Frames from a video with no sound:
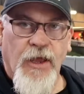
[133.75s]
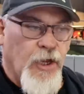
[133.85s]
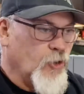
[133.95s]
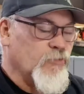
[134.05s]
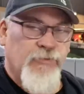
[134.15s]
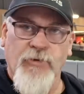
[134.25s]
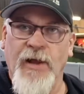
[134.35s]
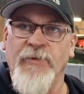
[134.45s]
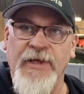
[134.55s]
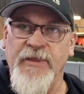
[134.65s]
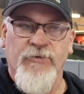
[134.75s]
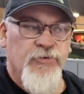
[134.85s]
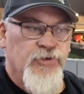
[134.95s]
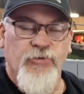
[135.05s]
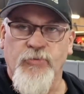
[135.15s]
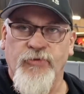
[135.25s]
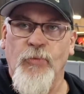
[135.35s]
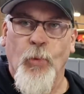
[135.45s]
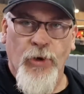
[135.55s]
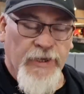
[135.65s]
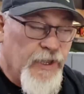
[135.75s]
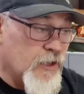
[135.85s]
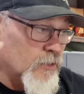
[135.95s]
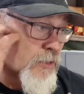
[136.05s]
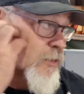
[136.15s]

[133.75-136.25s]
a lot of it will come together and you'll soon work it out.